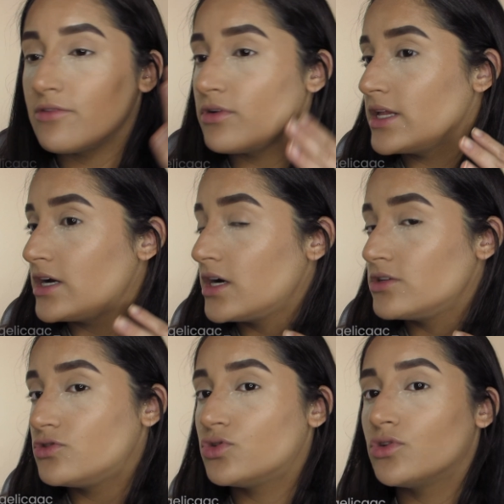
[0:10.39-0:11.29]
I've already
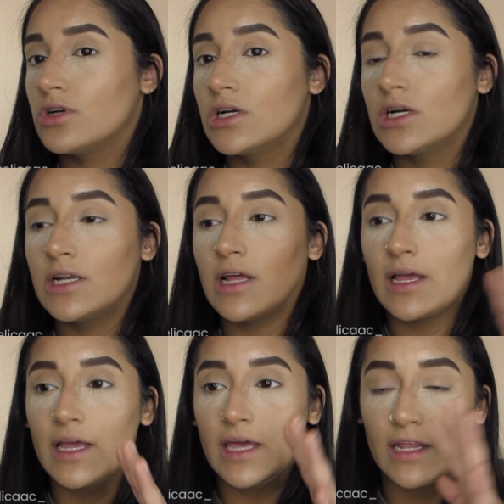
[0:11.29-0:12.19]
contoured,
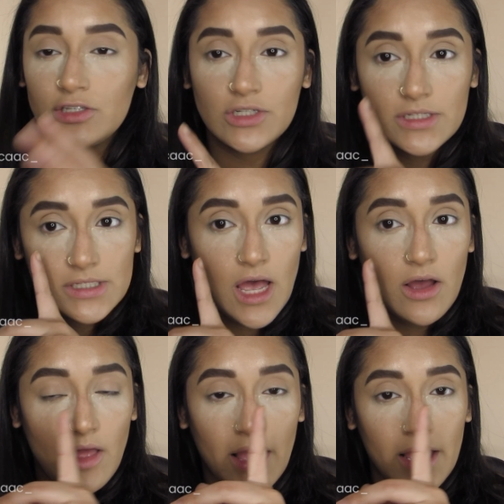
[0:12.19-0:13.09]
and as you can
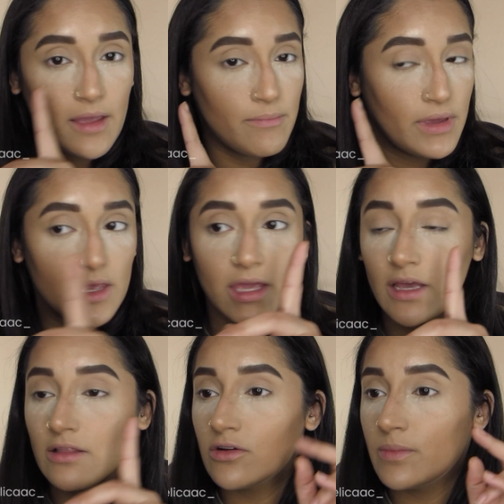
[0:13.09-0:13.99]
tell, I'm
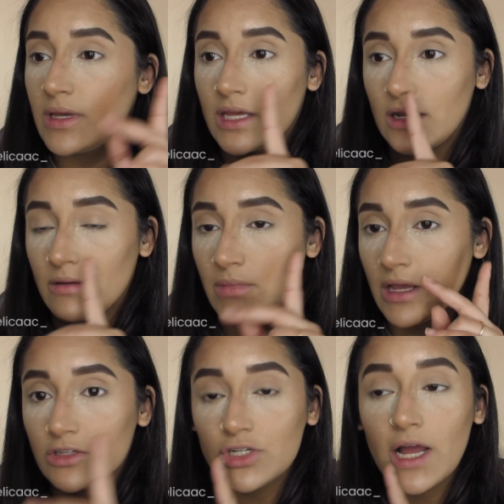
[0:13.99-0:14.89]
baking a little bit on my
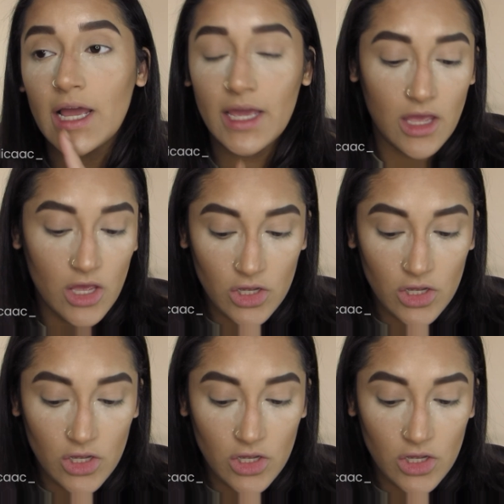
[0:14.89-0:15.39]
under eye.